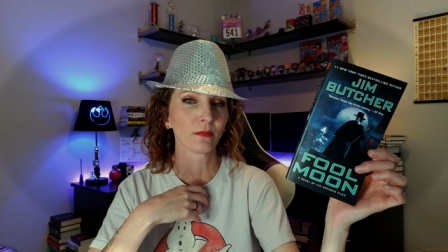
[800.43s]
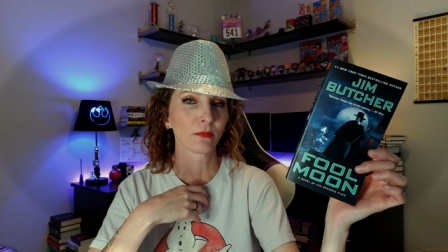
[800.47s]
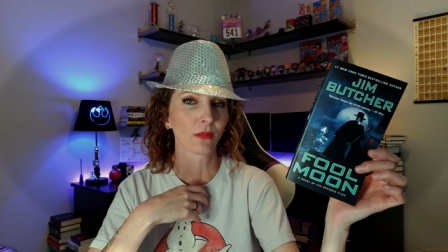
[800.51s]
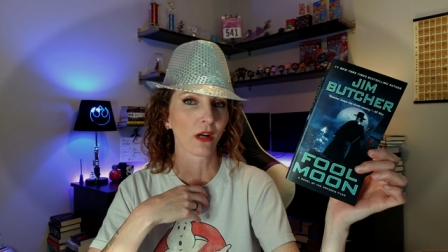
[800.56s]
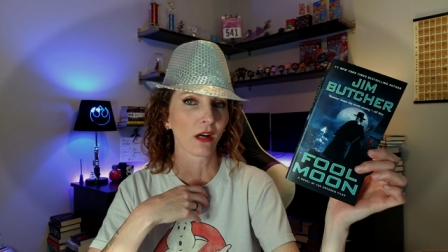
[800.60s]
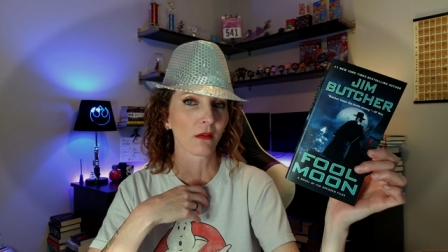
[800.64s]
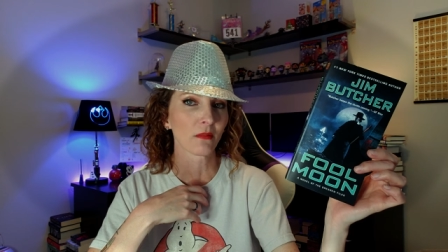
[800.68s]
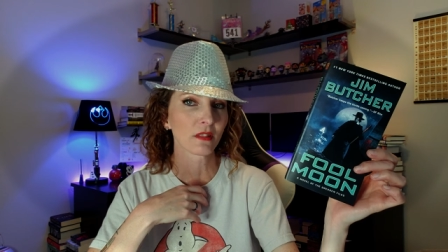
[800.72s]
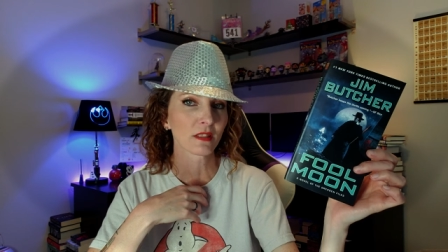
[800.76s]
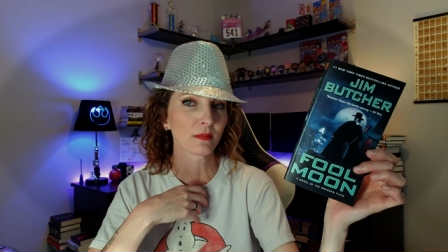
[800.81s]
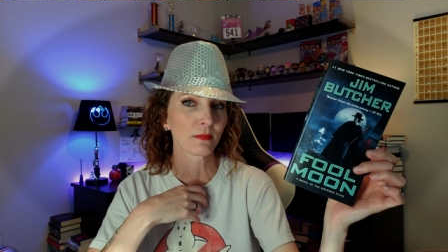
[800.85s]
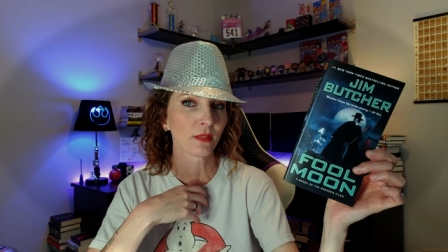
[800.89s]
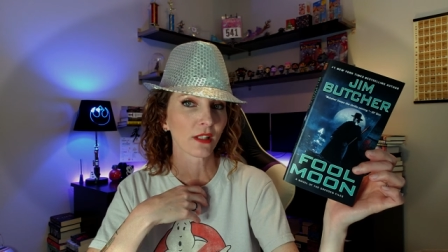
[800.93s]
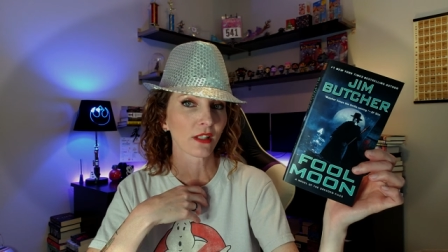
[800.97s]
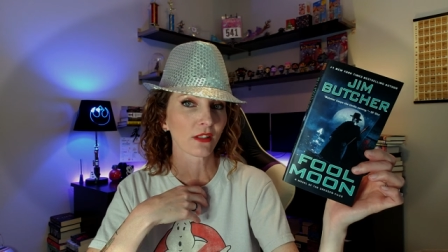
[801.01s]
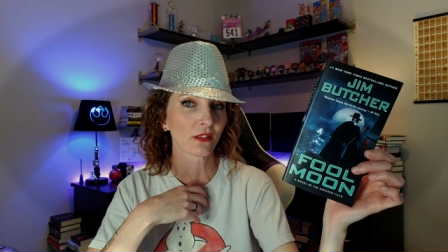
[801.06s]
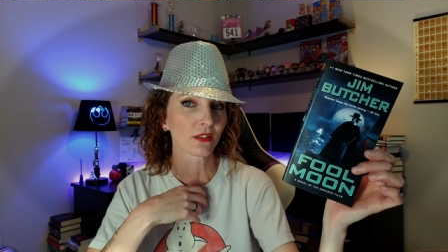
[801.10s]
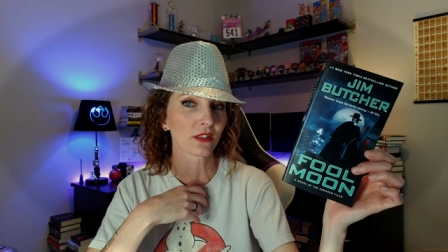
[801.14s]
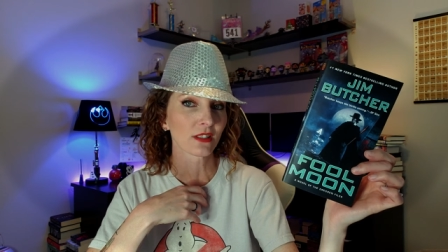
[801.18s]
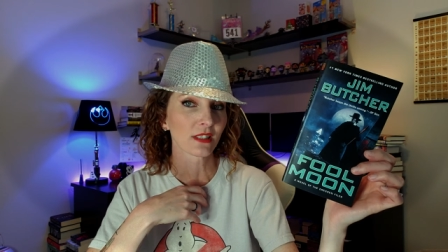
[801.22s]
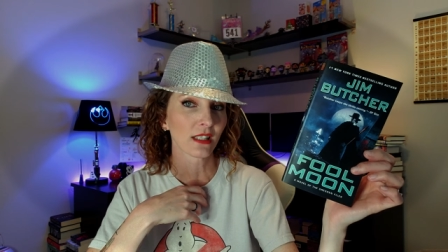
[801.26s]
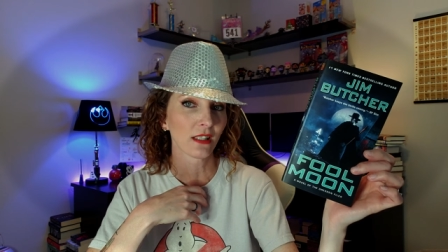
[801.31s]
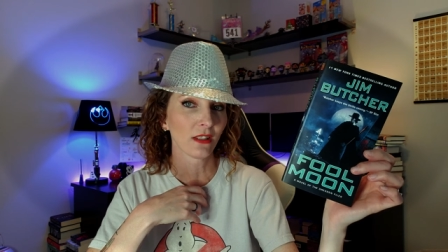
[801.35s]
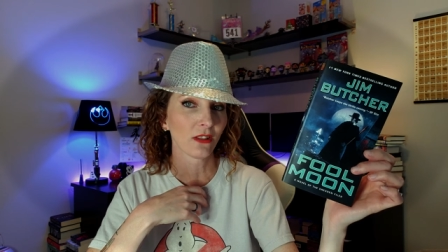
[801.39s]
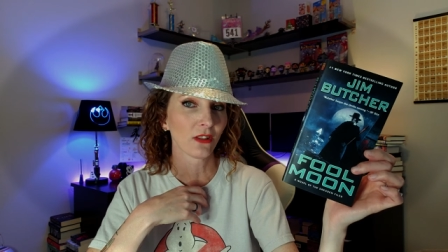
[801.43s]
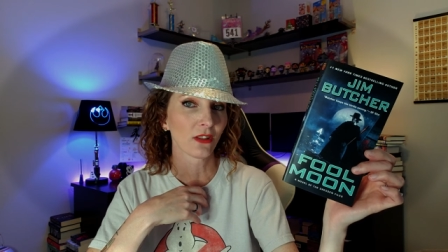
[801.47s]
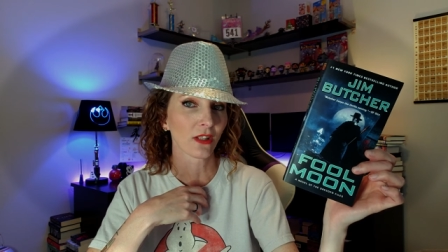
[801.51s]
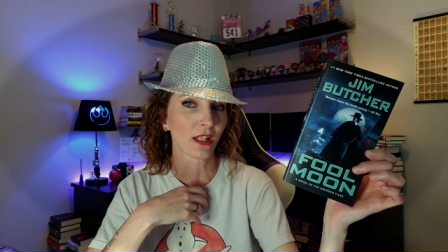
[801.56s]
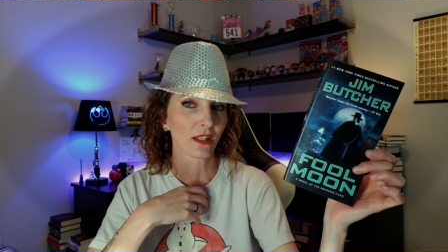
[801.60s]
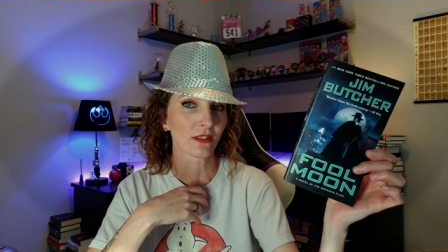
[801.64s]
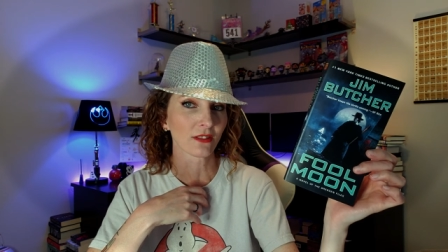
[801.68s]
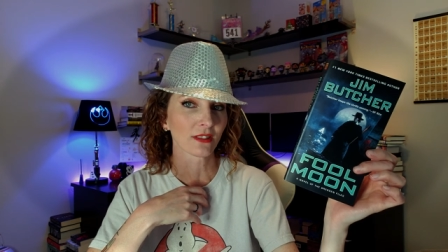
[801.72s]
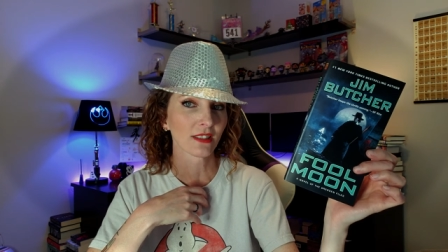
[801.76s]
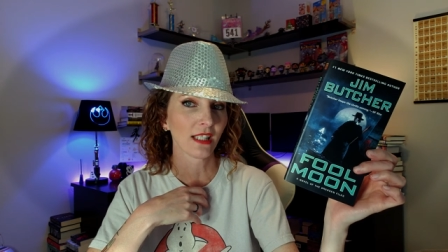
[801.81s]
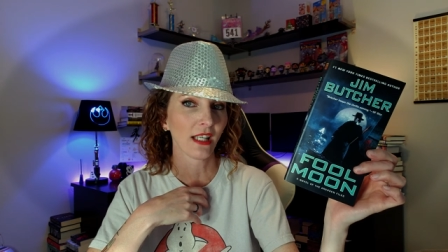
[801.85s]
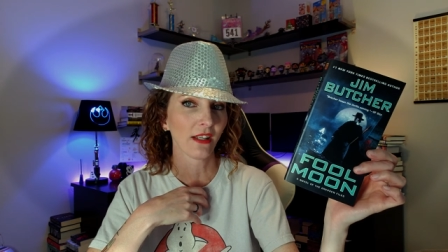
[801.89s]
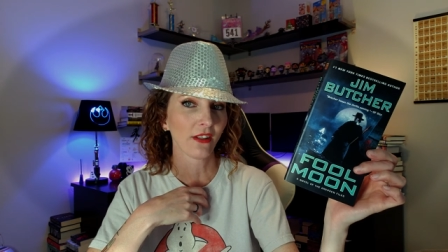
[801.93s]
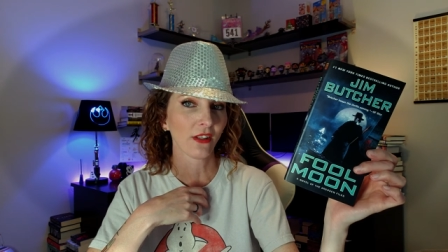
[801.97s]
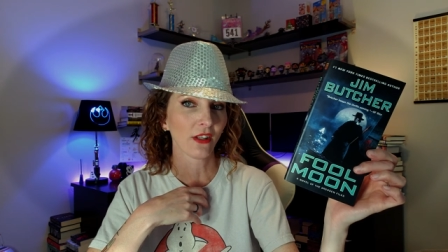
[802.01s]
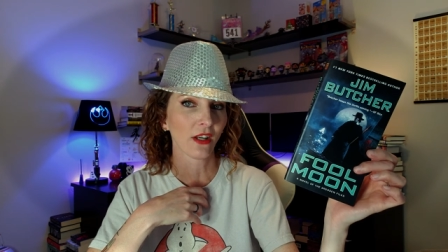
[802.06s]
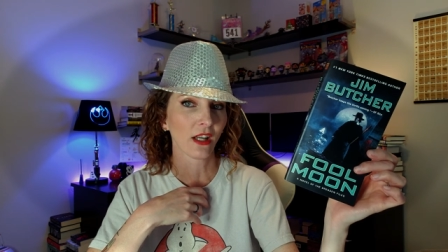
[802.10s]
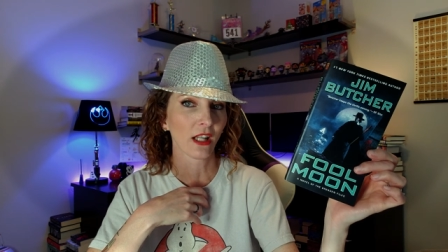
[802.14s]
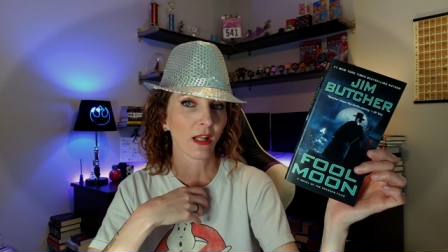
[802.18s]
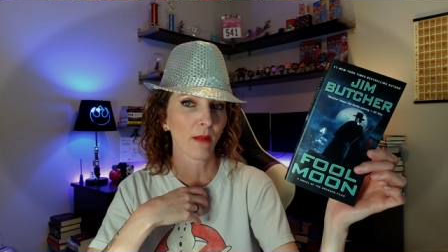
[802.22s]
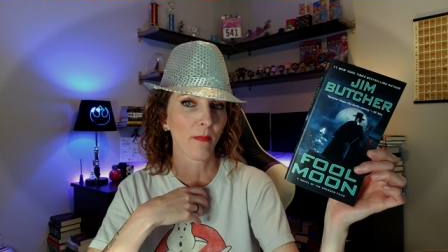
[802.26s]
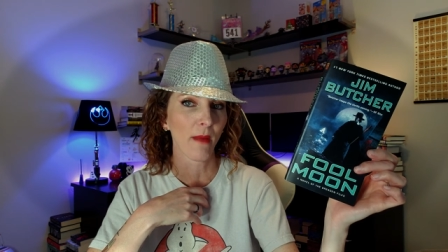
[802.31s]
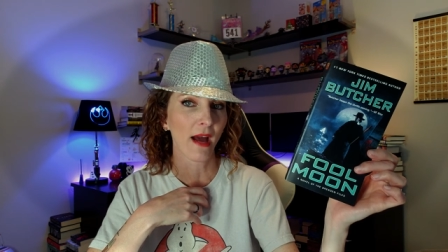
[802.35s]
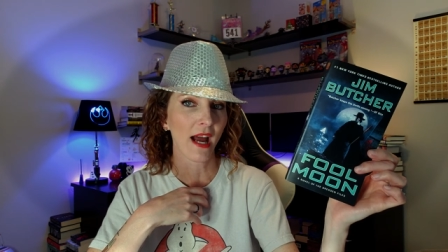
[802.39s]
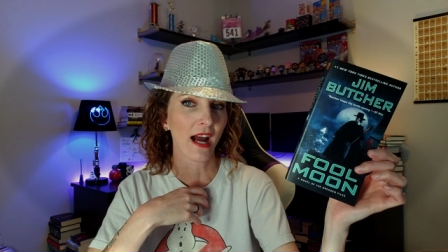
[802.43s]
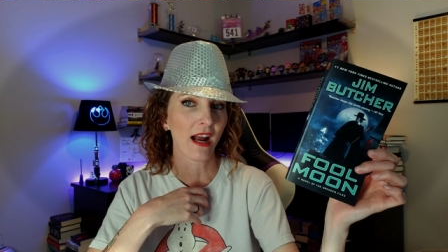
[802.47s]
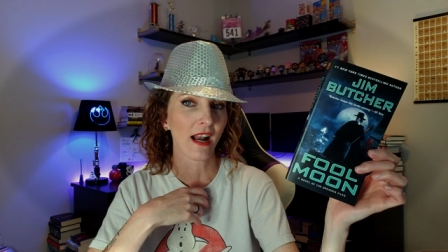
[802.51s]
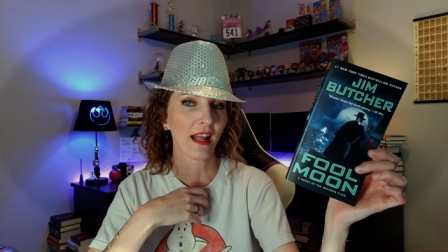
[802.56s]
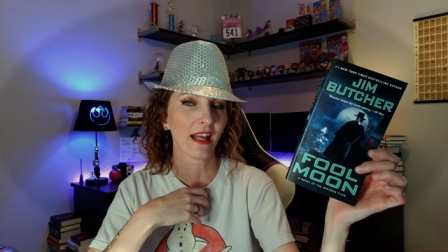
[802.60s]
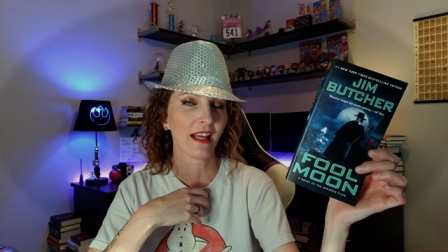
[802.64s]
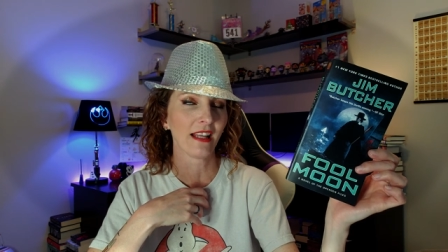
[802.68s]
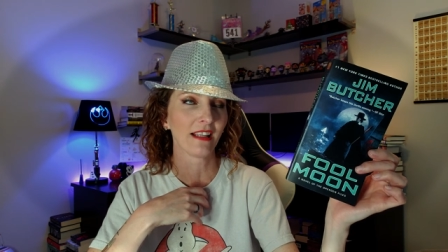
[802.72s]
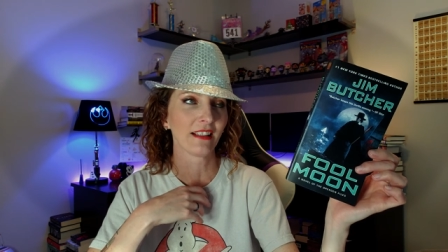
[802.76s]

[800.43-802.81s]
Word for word: promise me your soul, I'll tell you all about it.